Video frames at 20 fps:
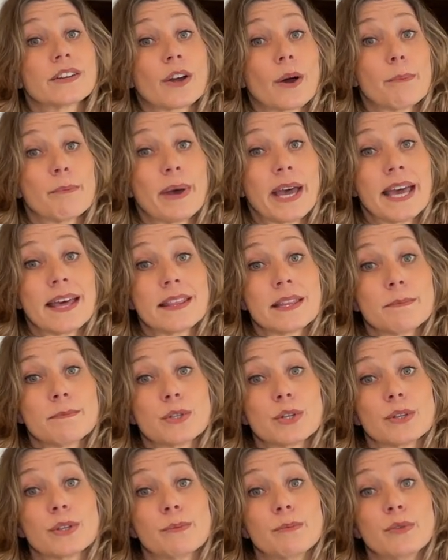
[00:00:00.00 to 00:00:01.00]
compare them
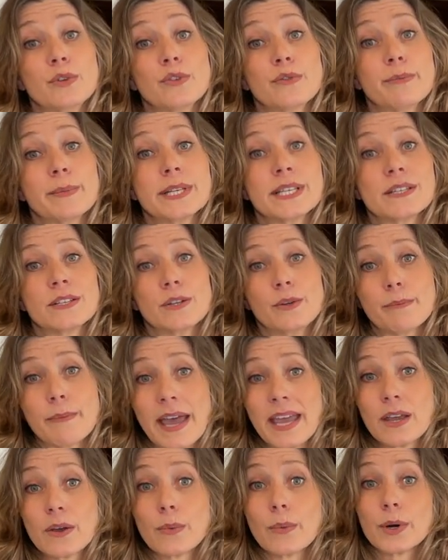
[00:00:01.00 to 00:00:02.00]
to the movements you
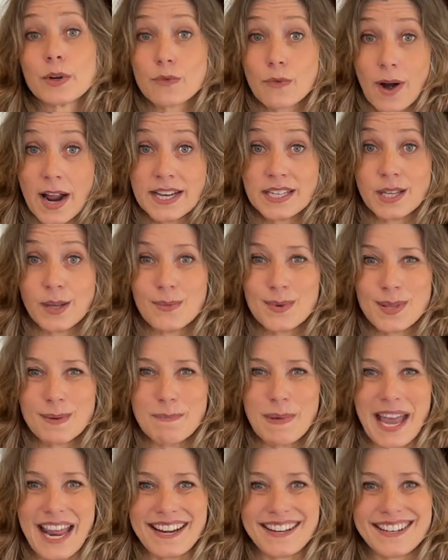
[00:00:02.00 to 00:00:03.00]
make when writing with a
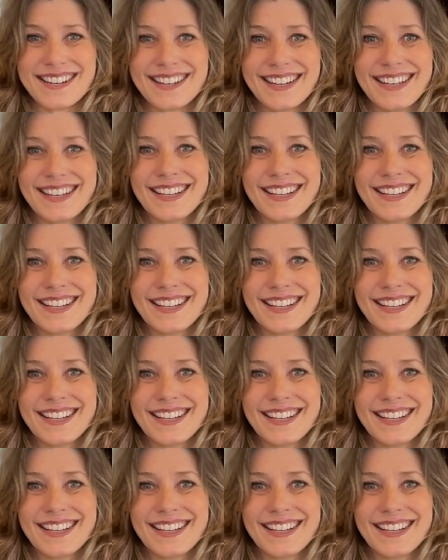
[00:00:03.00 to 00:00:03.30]
pen.